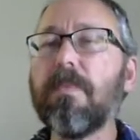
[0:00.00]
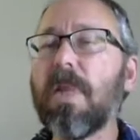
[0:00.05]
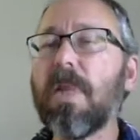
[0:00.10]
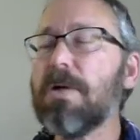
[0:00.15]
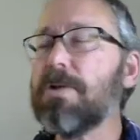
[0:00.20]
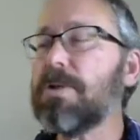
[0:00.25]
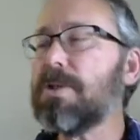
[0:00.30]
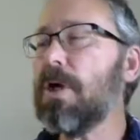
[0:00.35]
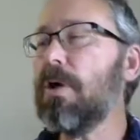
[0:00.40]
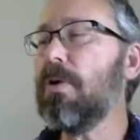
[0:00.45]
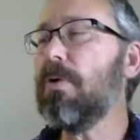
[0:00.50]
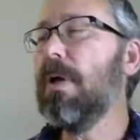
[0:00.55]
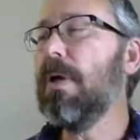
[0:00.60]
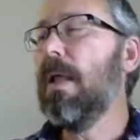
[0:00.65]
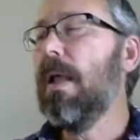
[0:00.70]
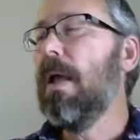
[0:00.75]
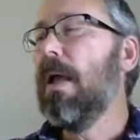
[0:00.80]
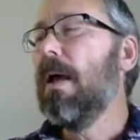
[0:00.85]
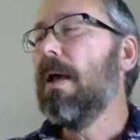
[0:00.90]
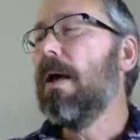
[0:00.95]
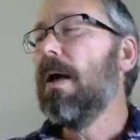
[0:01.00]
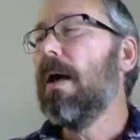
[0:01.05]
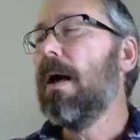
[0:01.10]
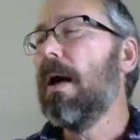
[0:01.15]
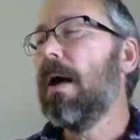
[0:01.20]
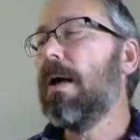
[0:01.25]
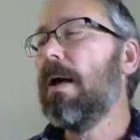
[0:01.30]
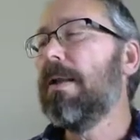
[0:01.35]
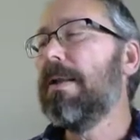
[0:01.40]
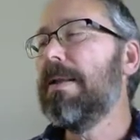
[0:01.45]
So
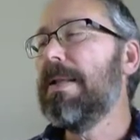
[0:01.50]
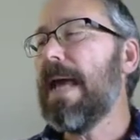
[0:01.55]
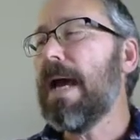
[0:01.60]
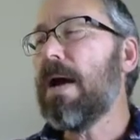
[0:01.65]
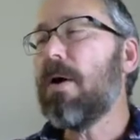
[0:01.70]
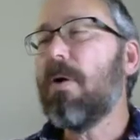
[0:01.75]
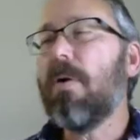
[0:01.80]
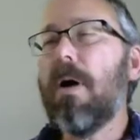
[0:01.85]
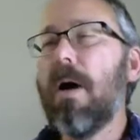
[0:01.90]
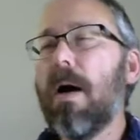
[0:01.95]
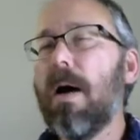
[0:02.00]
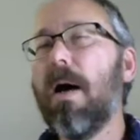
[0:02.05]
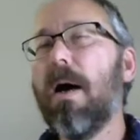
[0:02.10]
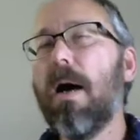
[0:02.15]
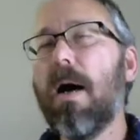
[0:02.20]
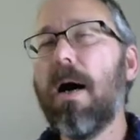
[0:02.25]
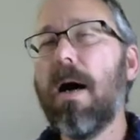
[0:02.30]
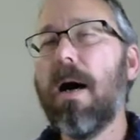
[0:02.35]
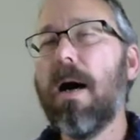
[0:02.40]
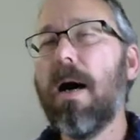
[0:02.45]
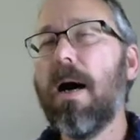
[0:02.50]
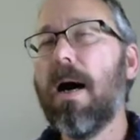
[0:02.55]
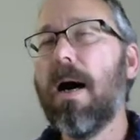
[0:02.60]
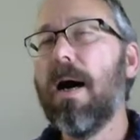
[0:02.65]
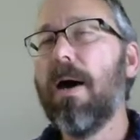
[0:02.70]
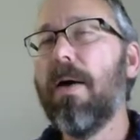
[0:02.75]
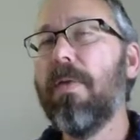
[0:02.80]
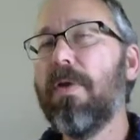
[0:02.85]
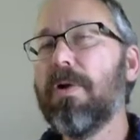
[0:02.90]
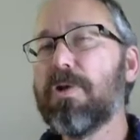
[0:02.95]
now
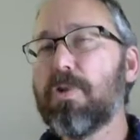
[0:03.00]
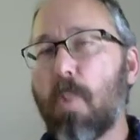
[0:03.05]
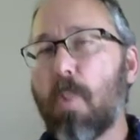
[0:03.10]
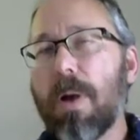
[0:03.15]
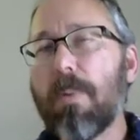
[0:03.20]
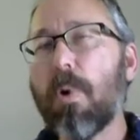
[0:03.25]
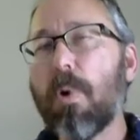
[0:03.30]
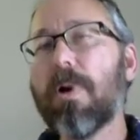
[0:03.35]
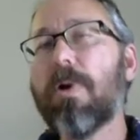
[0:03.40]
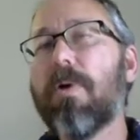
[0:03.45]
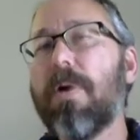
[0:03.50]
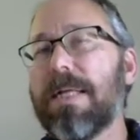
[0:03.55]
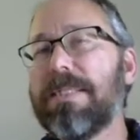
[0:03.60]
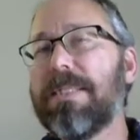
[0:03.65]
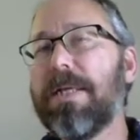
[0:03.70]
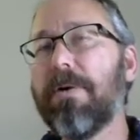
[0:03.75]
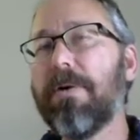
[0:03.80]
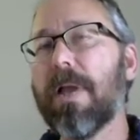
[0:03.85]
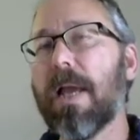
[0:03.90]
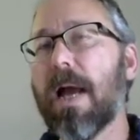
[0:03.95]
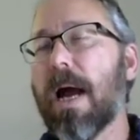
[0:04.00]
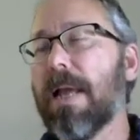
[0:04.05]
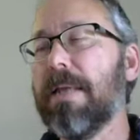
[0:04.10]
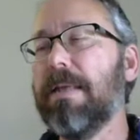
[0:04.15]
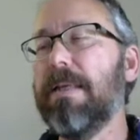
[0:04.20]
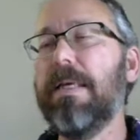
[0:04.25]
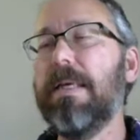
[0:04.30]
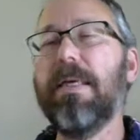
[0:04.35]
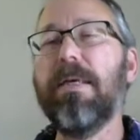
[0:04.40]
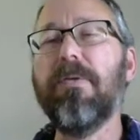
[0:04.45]
there's one more criteria I
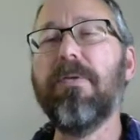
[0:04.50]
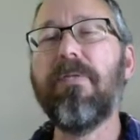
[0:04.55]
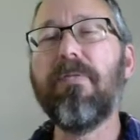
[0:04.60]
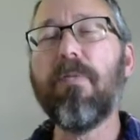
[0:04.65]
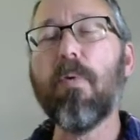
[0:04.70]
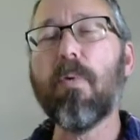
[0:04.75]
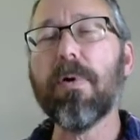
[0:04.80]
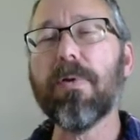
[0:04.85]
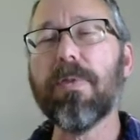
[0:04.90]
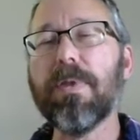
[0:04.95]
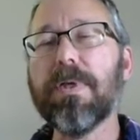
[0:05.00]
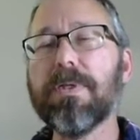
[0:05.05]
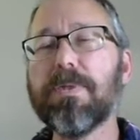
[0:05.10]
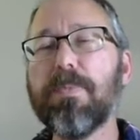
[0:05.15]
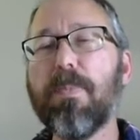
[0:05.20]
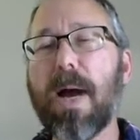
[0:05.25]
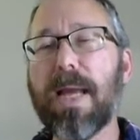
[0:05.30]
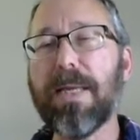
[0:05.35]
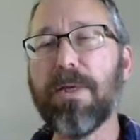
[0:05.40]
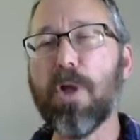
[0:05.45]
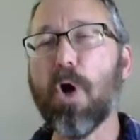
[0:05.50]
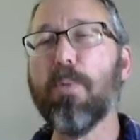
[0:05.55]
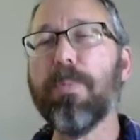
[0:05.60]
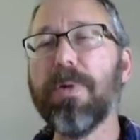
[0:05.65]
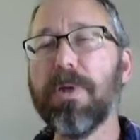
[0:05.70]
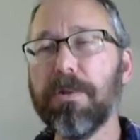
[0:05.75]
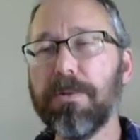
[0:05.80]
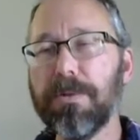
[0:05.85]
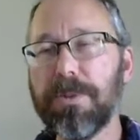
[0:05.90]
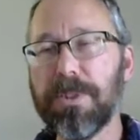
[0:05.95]
need for this
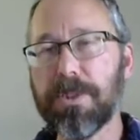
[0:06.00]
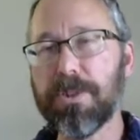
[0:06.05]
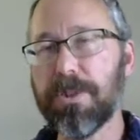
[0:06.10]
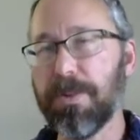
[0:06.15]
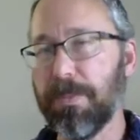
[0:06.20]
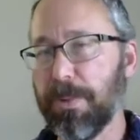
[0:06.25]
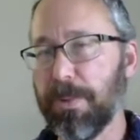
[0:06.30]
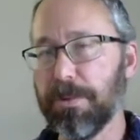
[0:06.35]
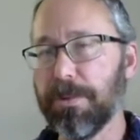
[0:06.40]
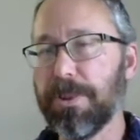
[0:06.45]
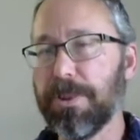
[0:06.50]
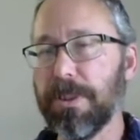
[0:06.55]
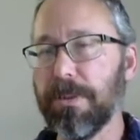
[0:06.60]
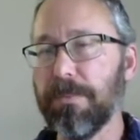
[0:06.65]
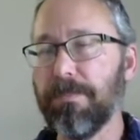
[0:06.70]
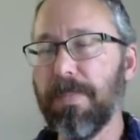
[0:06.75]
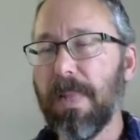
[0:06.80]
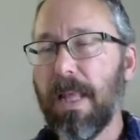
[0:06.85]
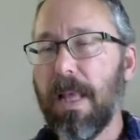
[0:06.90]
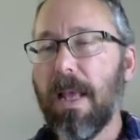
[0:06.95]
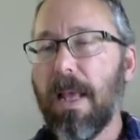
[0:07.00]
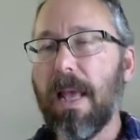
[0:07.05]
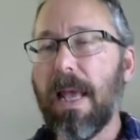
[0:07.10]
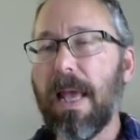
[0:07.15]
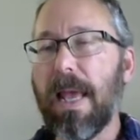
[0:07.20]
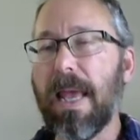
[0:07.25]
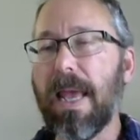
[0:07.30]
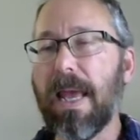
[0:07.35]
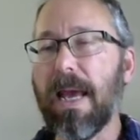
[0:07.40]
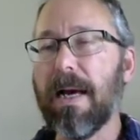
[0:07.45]
binomial distribution.
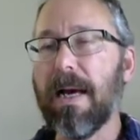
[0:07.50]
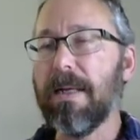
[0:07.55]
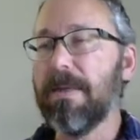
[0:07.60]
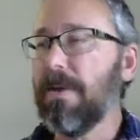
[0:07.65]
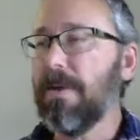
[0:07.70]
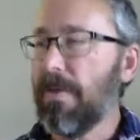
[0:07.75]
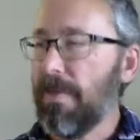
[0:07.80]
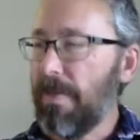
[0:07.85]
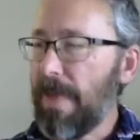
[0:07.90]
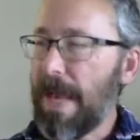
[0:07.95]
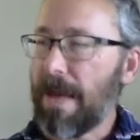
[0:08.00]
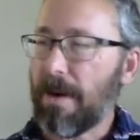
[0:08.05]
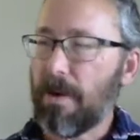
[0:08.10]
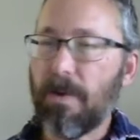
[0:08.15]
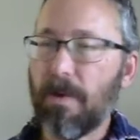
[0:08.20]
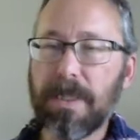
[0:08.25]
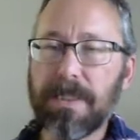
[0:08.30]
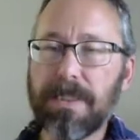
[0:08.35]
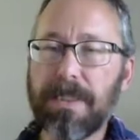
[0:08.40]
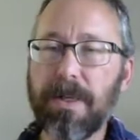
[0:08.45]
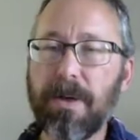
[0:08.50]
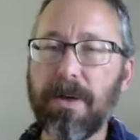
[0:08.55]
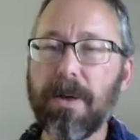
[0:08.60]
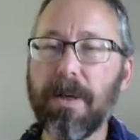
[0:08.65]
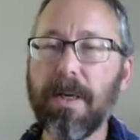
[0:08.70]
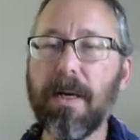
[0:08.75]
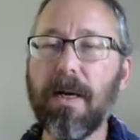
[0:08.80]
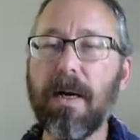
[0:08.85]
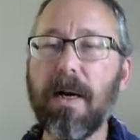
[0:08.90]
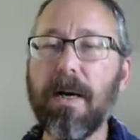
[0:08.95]
And that
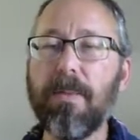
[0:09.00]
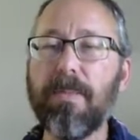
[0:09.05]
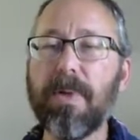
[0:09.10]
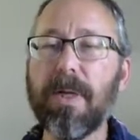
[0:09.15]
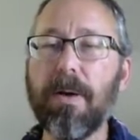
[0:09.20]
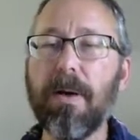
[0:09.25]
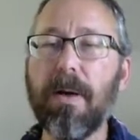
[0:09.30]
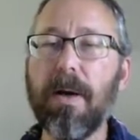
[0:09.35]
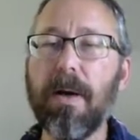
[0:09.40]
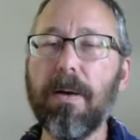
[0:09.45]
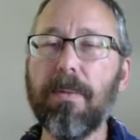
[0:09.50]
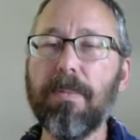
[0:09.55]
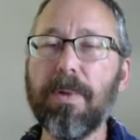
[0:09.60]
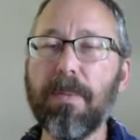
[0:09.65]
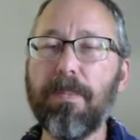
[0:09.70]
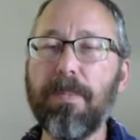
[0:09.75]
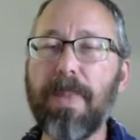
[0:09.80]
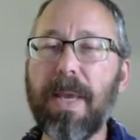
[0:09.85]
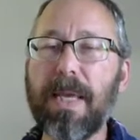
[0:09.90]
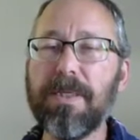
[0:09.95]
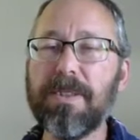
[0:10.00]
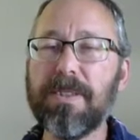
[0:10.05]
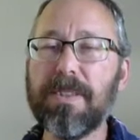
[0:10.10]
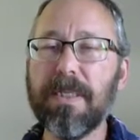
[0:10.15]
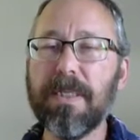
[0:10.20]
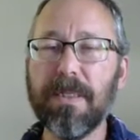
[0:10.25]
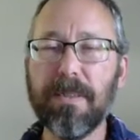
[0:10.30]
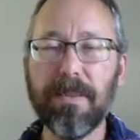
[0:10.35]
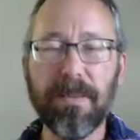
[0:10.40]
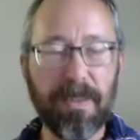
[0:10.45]
criteria, I'm gonna paste
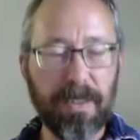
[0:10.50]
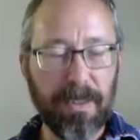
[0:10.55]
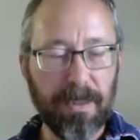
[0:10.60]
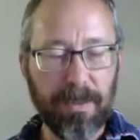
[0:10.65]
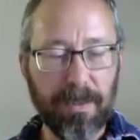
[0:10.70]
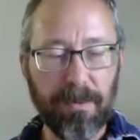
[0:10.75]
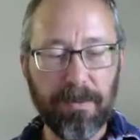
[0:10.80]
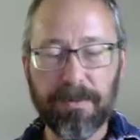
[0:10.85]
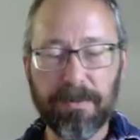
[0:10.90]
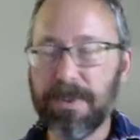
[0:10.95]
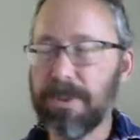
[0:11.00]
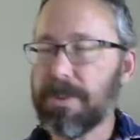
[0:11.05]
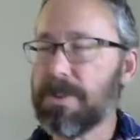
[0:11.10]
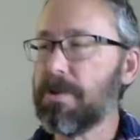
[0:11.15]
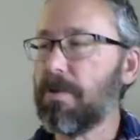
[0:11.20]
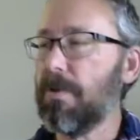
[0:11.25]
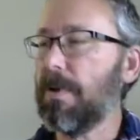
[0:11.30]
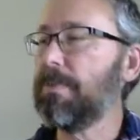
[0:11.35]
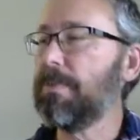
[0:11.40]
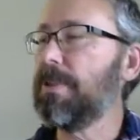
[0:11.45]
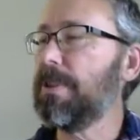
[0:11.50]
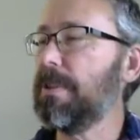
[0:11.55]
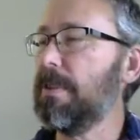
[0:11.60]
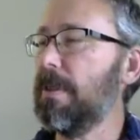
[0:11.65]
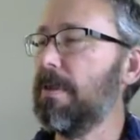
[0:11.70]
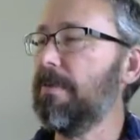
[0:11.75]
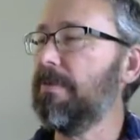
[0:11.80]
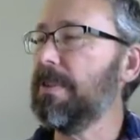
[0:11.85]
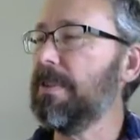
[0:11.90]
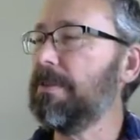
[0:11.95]
in the description
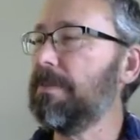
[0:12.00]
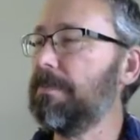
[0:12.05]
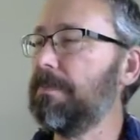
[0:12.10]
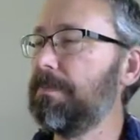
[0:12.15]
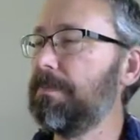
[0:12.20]
of it,